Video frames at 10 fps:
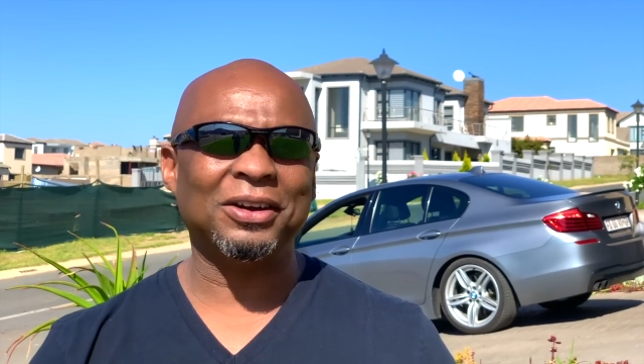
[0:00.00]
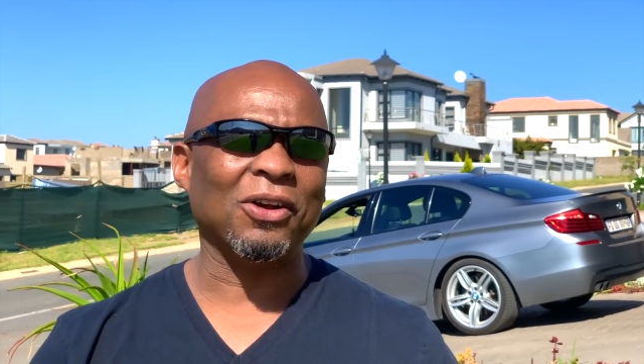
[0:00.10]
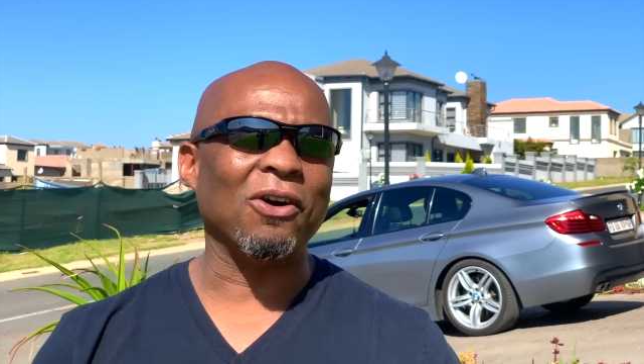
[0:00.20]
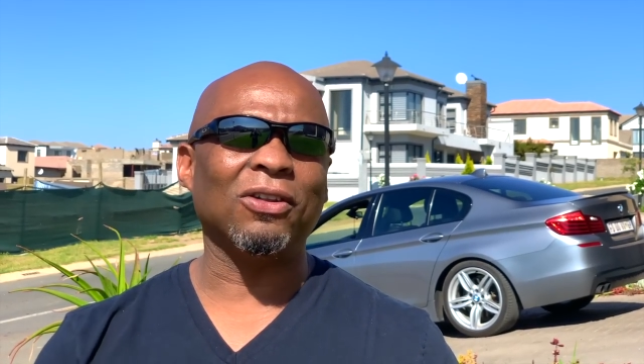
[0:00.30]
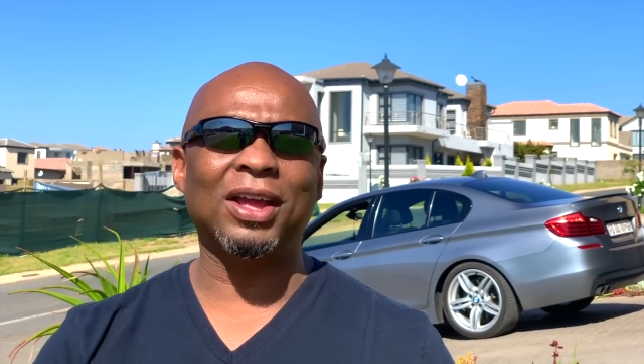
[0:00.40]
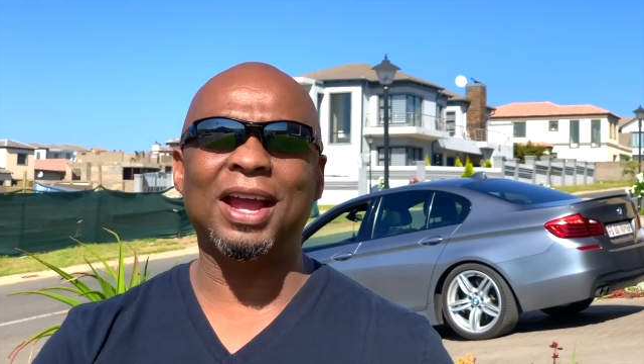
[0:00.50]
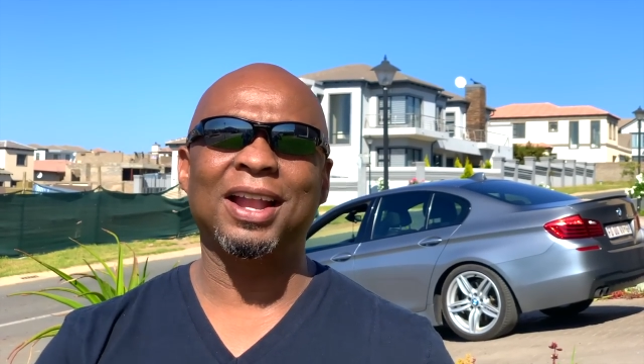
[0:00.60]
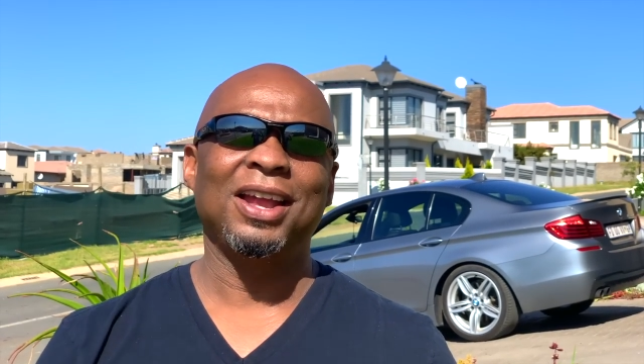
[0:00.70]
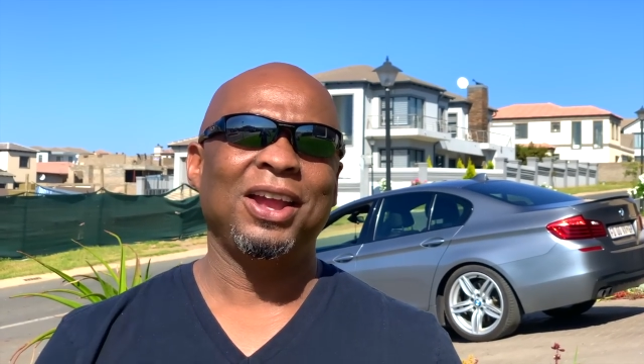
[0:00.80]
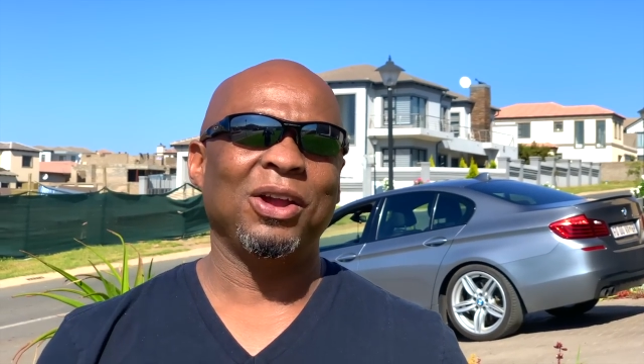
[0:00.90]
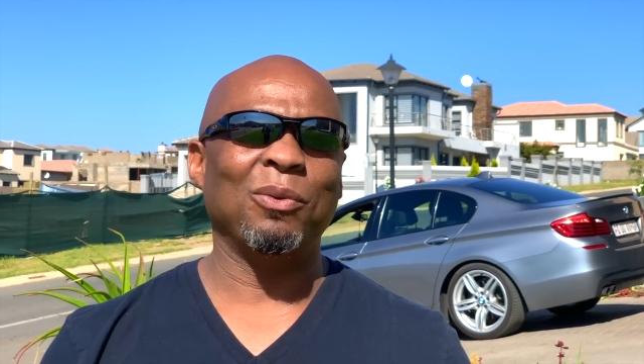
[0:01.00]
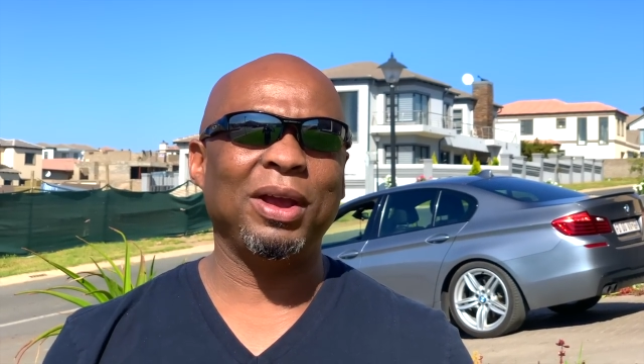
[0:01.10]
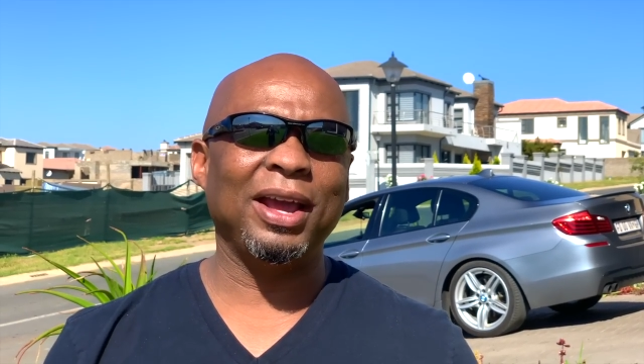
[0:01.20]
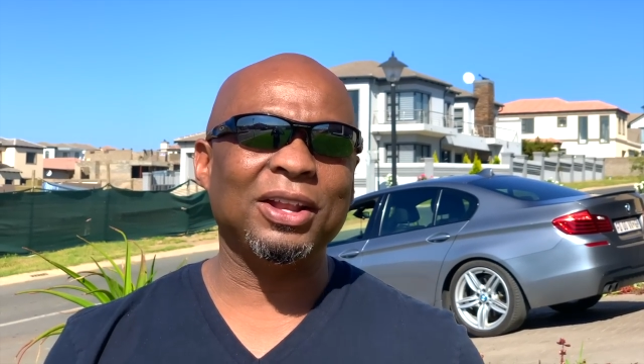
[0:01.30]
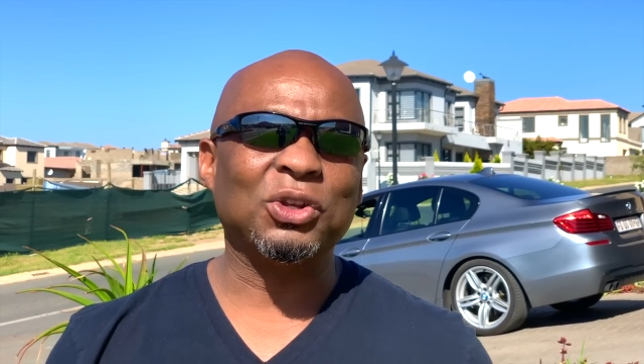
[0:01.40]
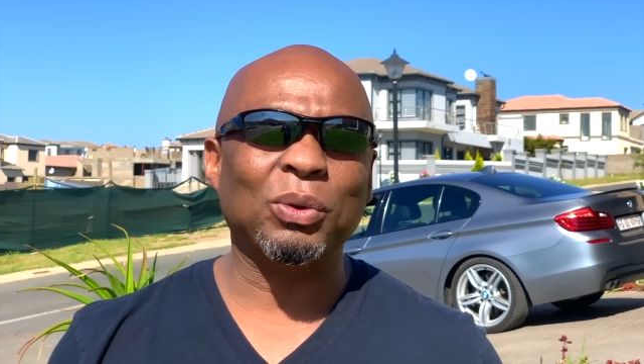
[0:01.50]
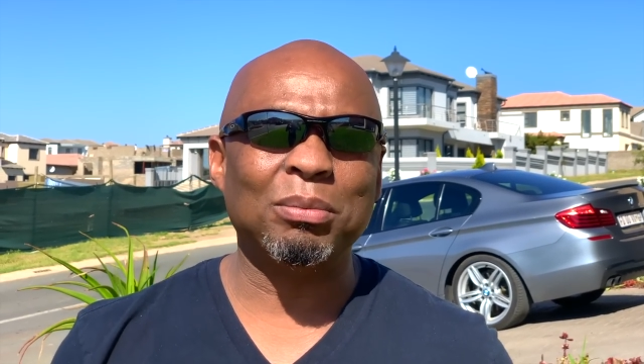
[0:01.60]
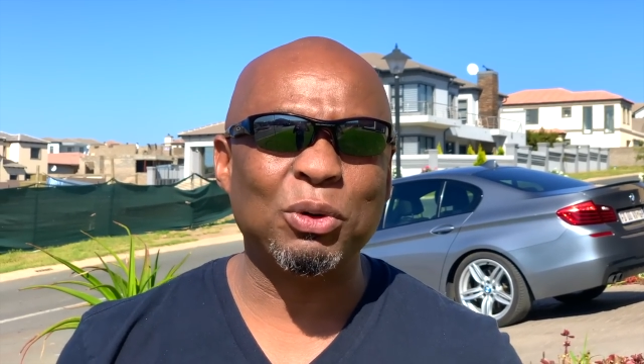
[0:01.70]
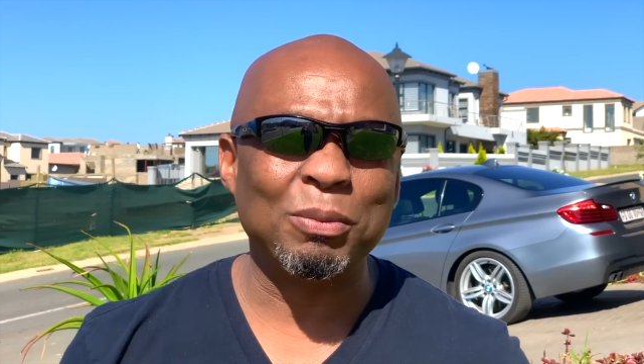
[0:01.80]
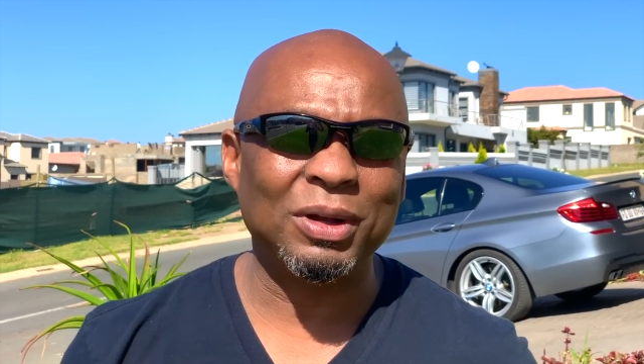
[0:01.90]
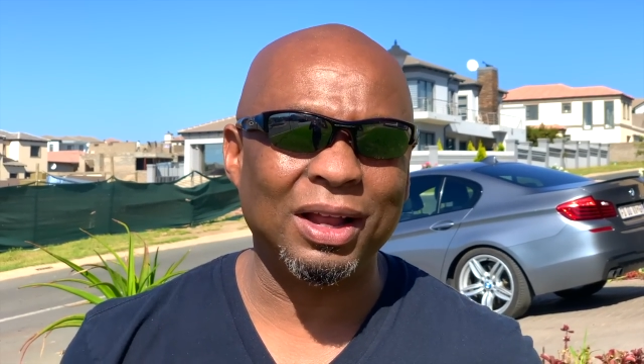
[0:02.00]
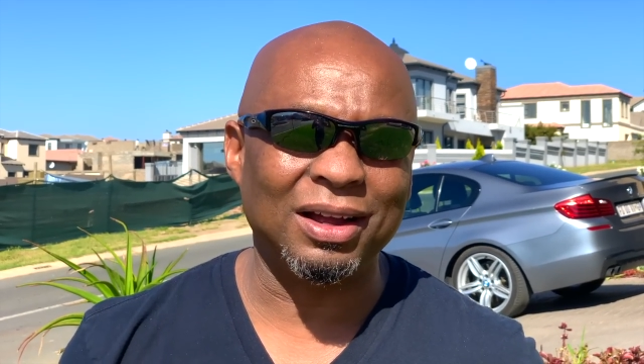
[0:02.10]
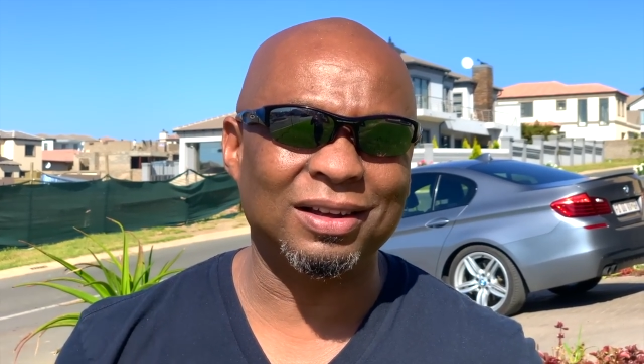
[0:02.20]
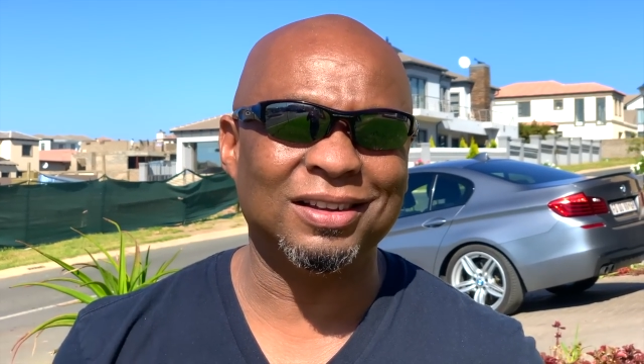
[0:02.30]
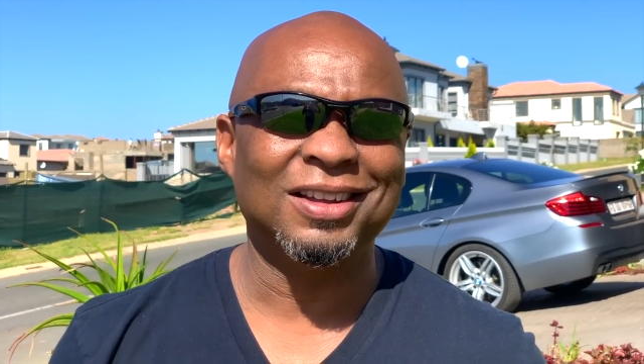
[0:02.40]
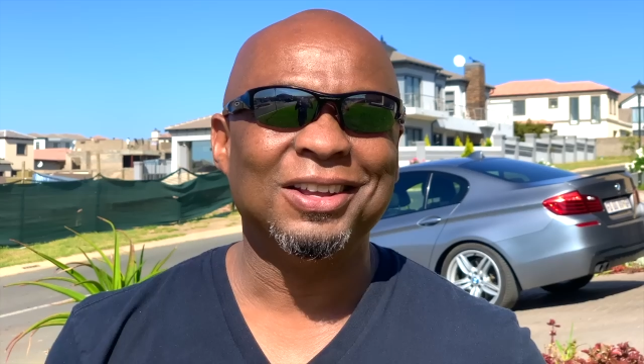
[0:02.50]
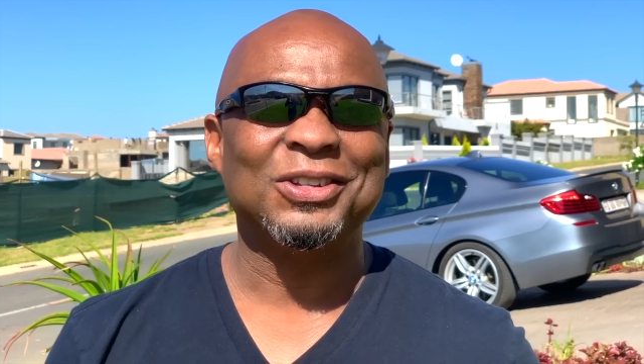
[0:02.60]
and all that, and we're heading to Mpumalanga.